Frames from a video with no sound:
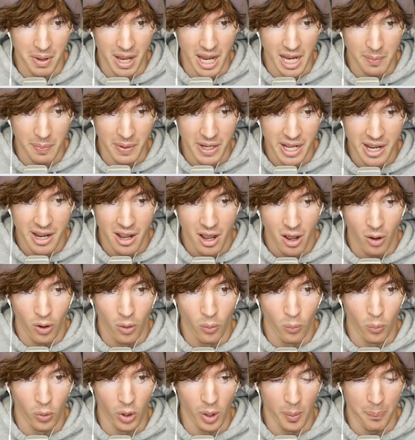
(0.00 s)
Maybe
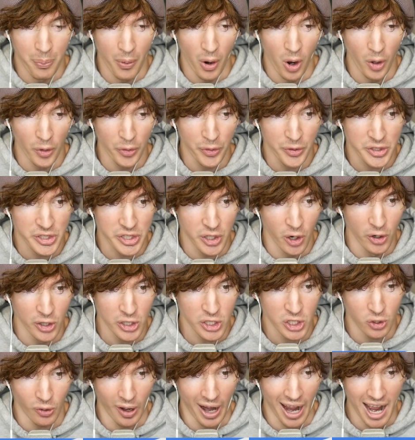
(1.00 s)
we're both so
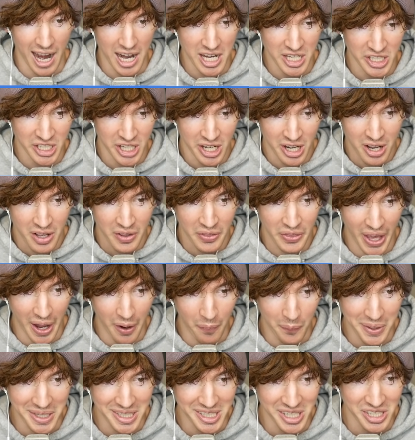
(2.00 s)
trash
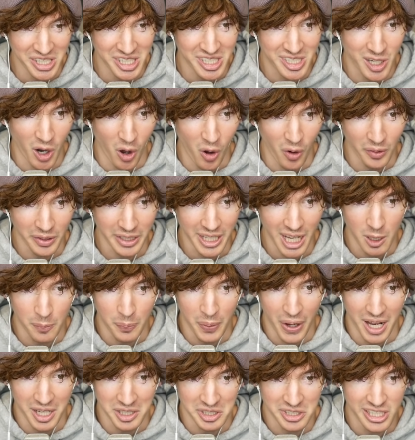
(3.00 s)
that we just don't get
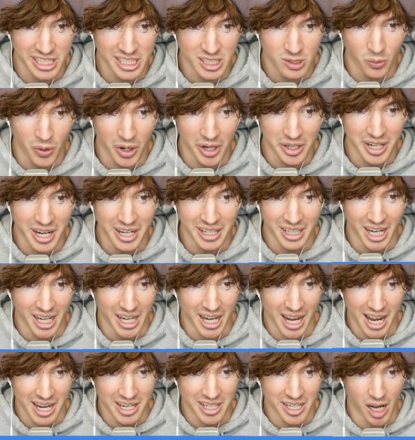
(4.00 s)
past this one and
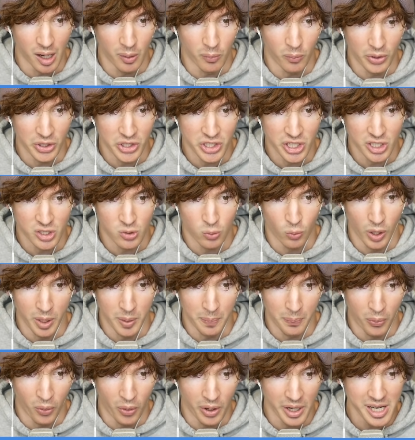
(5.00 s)
I end up with just
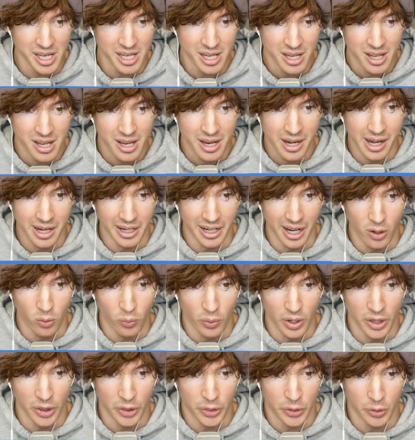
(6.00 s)
one point and I
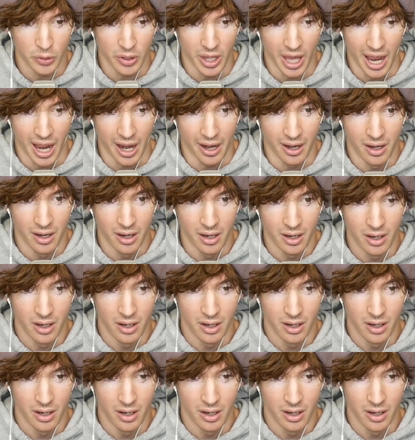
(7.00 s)
win through that.